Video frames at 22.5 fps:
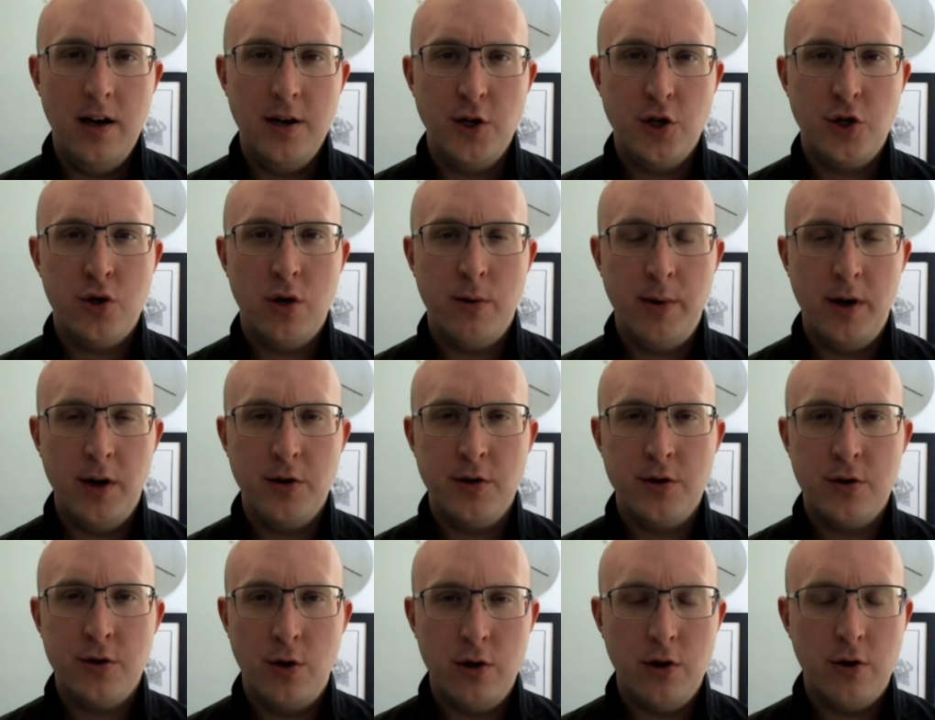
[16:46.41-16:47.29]
distributed
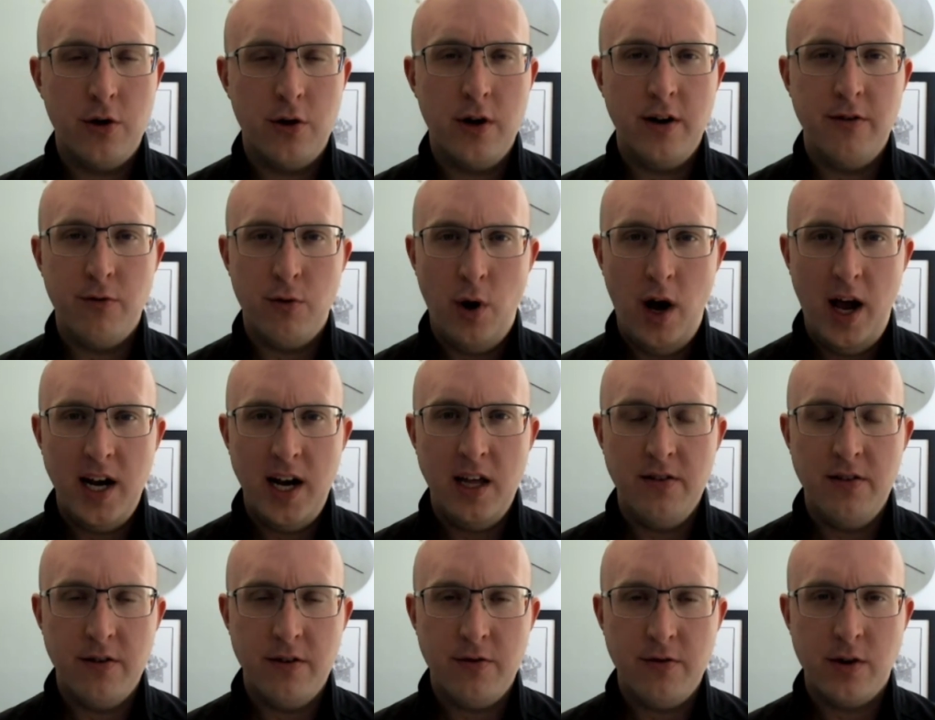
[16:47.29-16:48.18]
solar in a
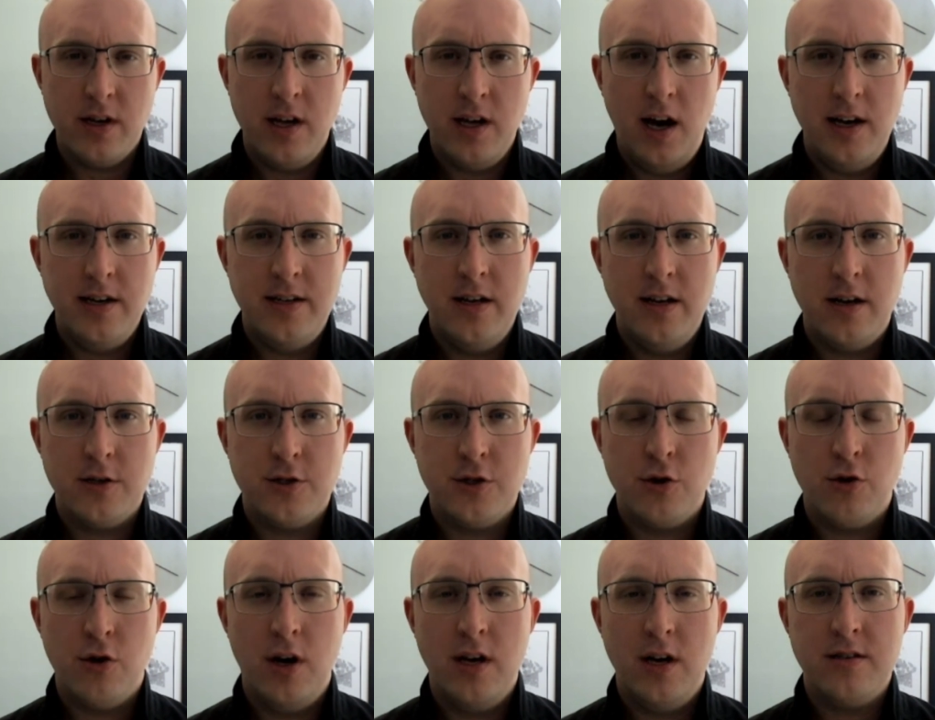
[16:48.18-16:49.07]
variety of different
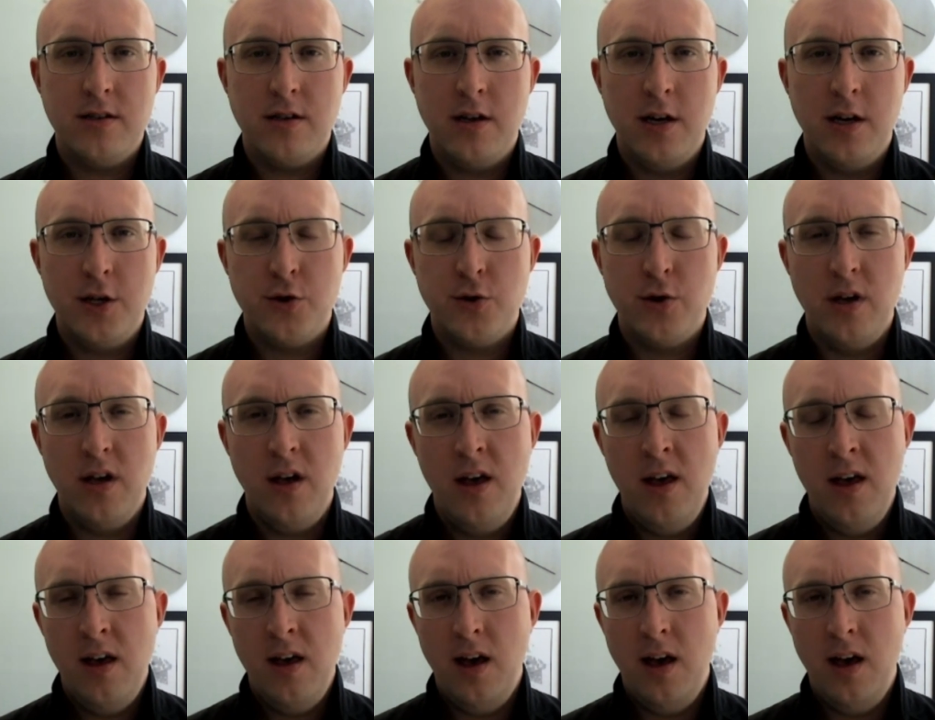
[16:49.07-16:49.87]
contexts across the country,